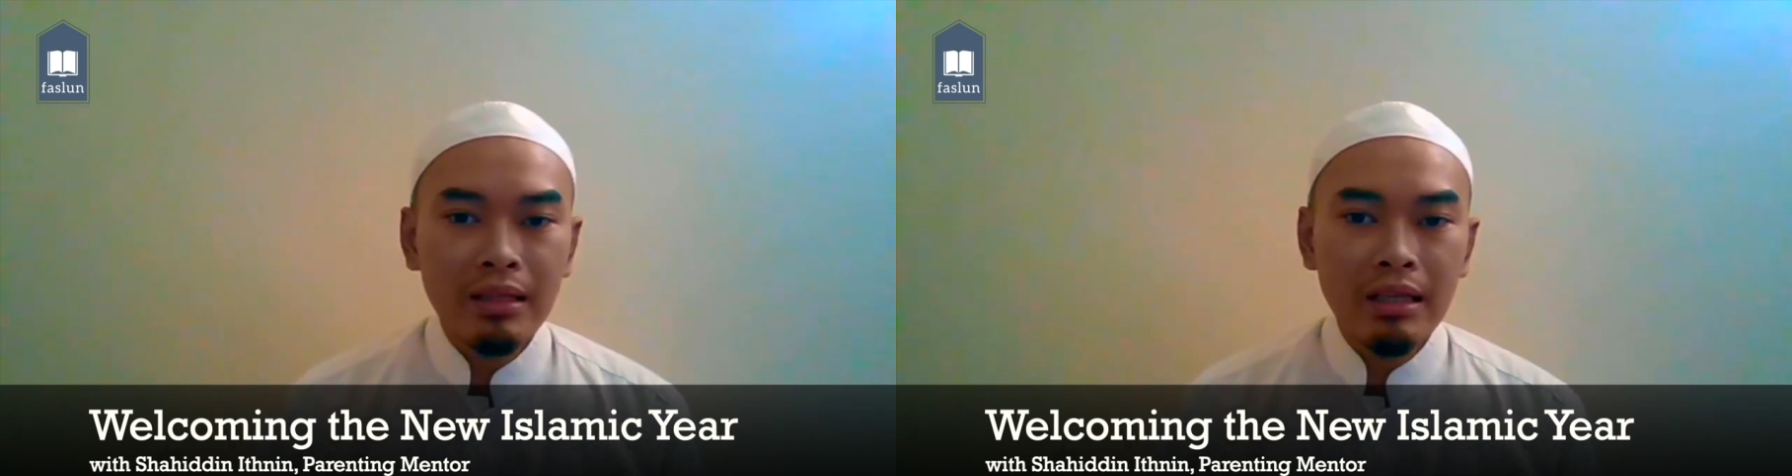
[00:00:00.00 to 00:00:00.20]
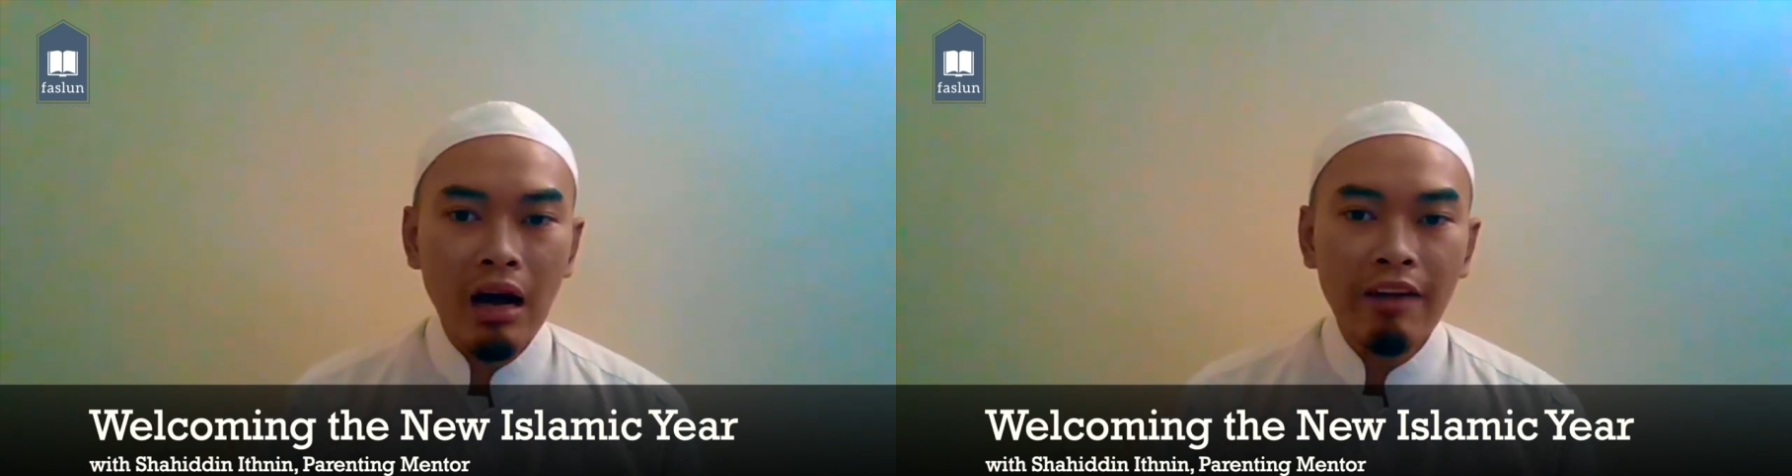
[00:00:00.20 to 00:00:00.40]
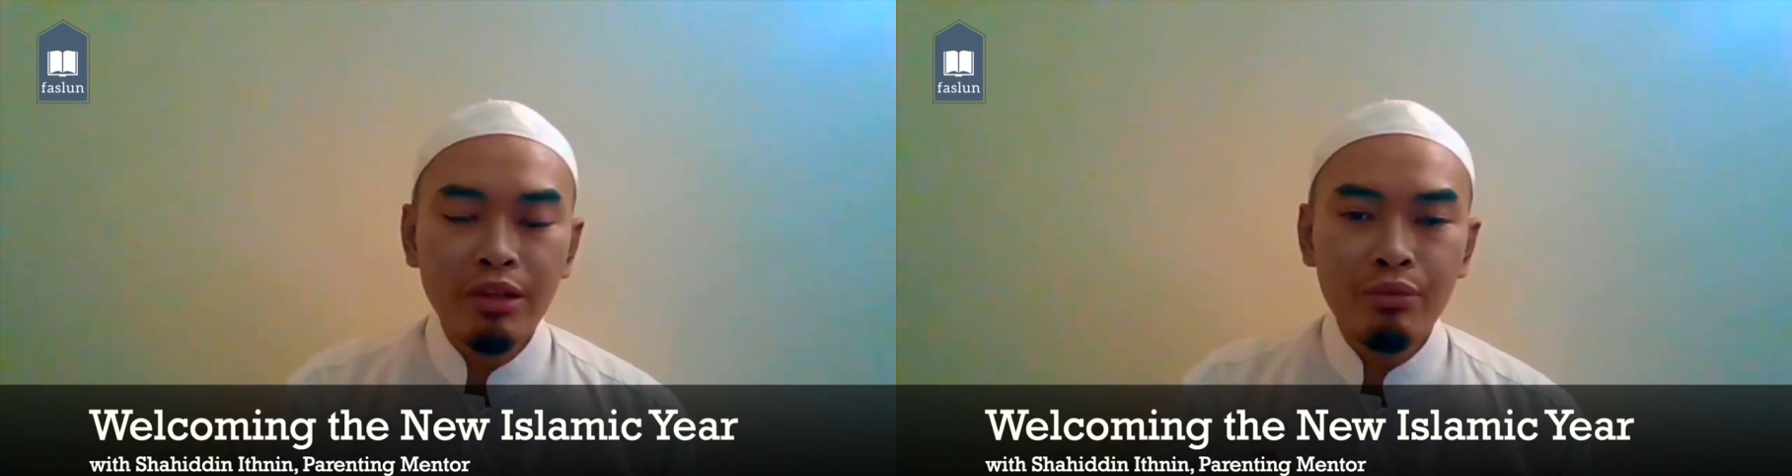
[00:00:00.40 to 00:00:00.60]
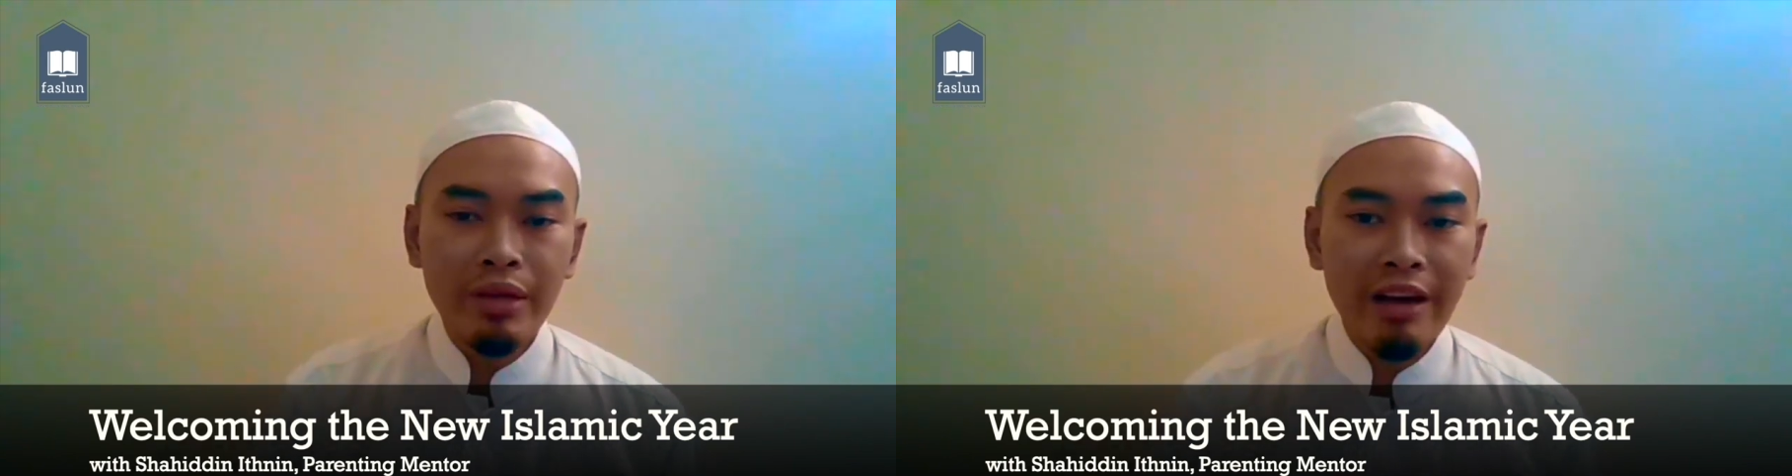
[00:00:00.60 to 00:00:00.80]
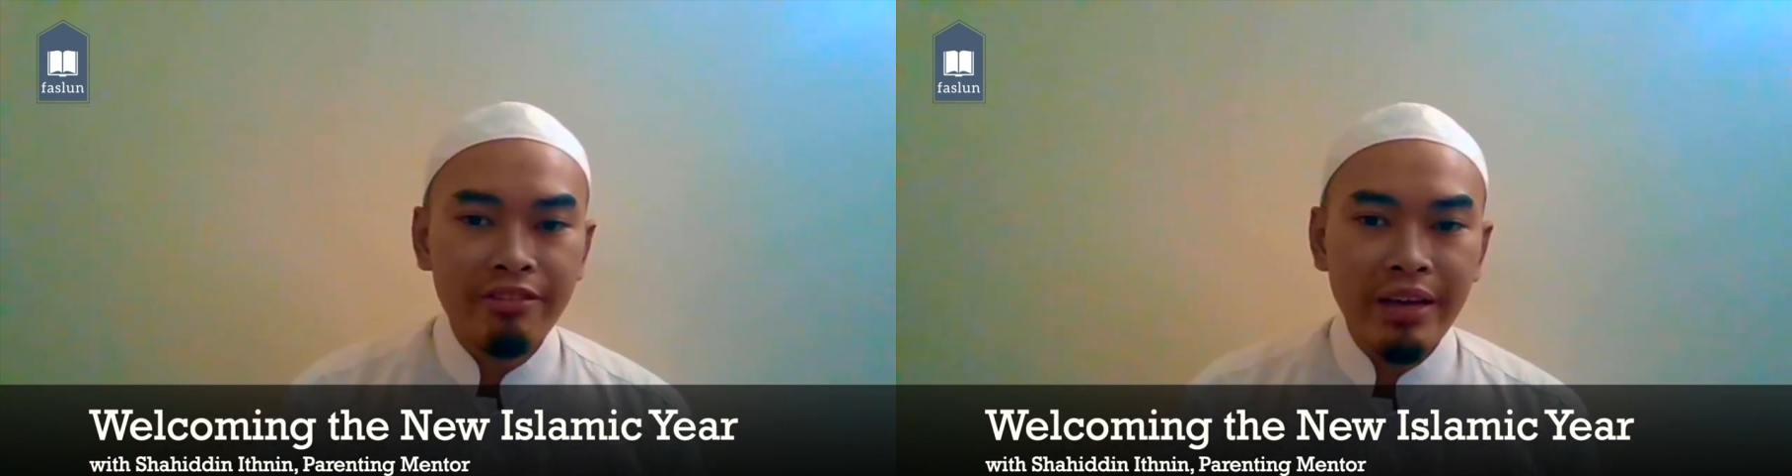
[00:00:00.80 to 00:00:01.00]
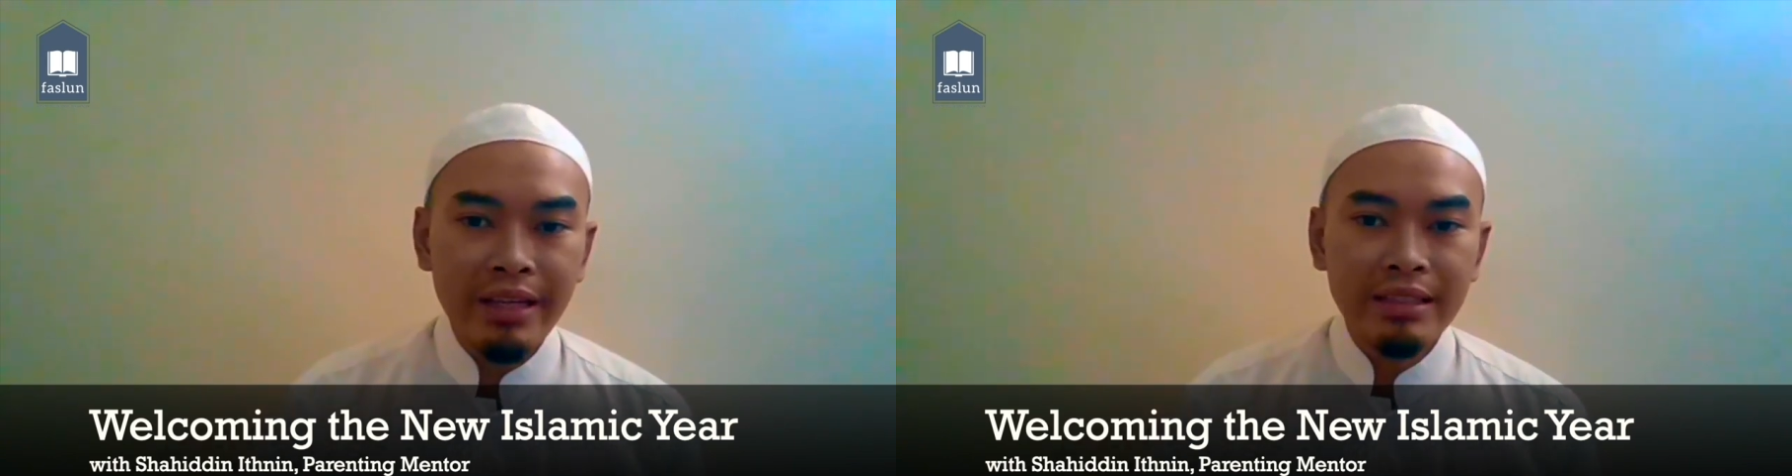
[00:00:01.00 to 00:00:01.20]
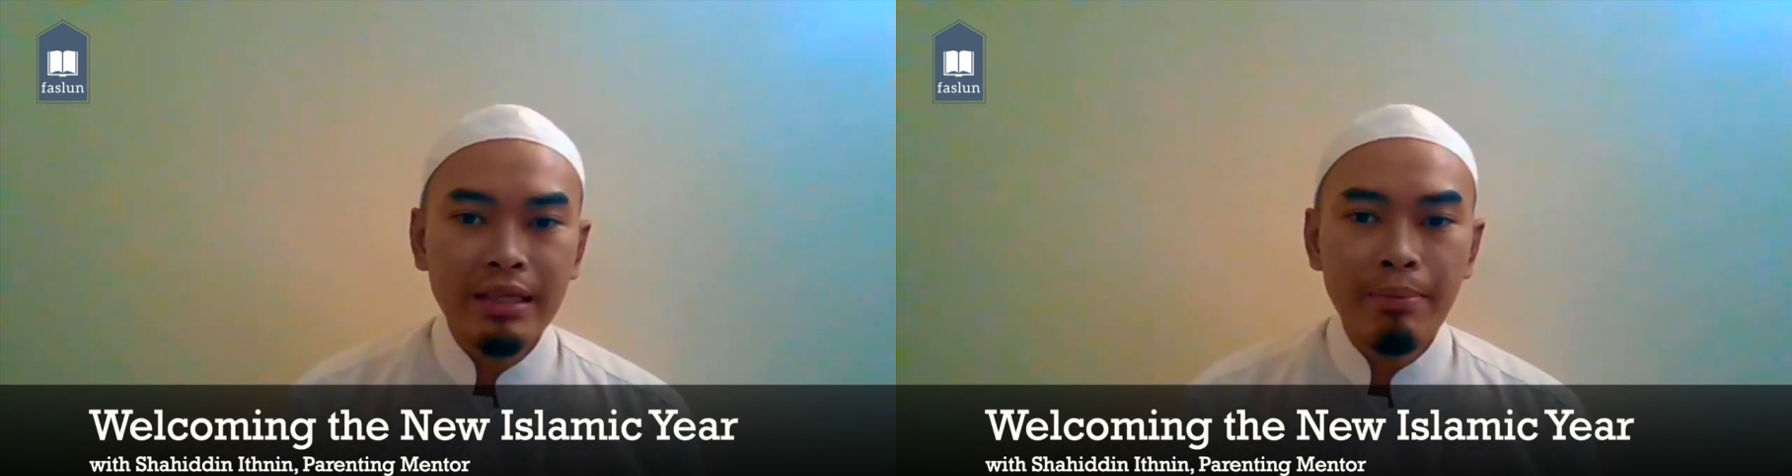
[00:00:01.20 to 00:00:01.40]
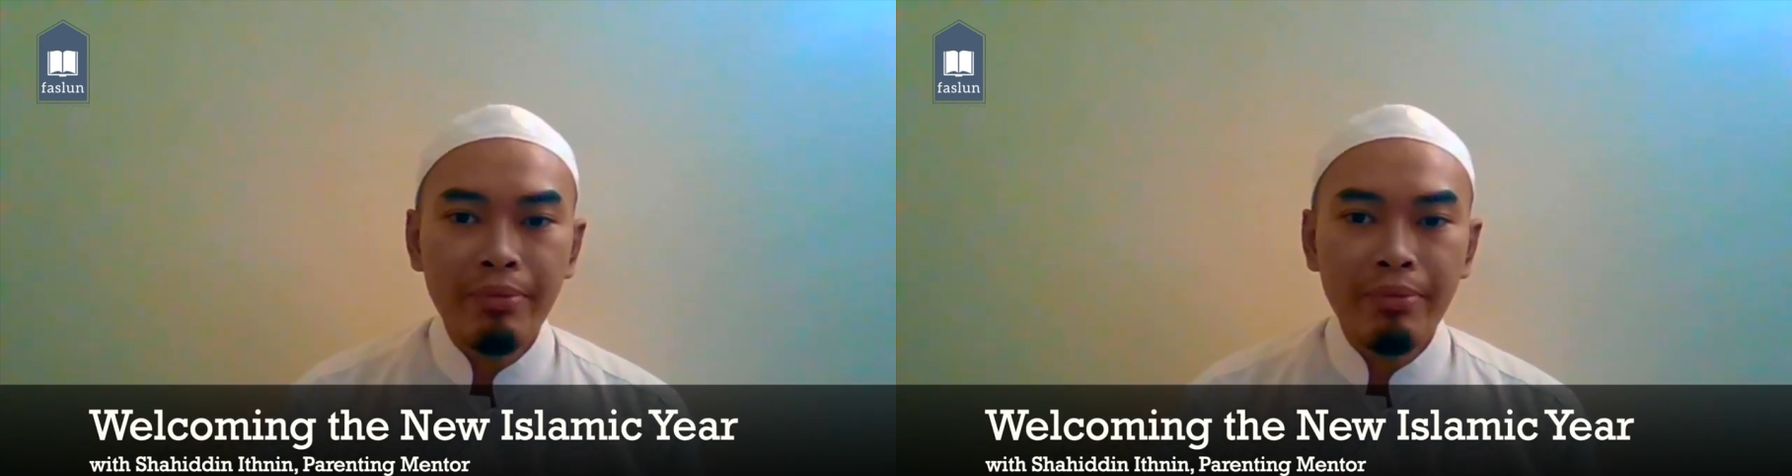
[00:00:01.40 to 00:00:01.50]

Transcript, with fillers: now after we have read the